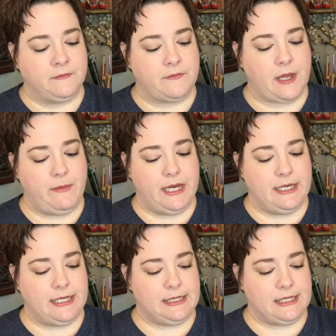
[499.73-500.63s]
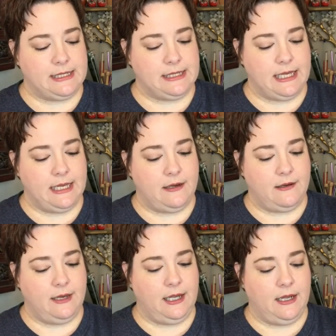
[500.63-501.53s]
But it does not say it
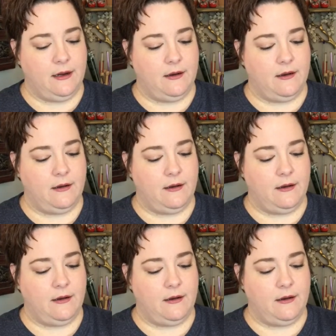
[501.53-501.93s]
on here.